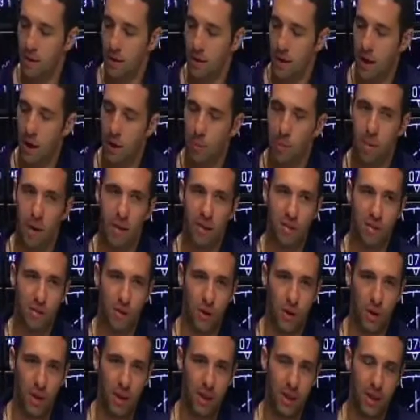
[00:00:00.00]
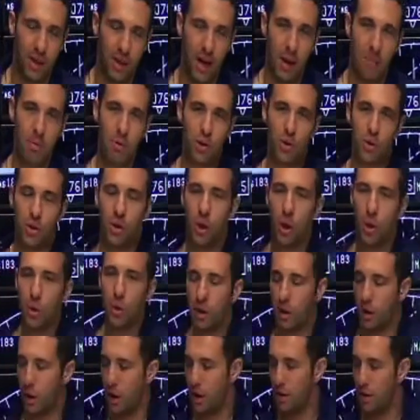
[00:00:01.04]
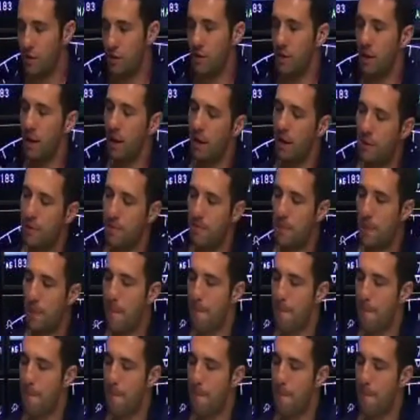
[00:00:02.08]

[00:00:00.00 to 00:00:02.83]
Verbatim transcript: Airplane's turning to capture the localizer now.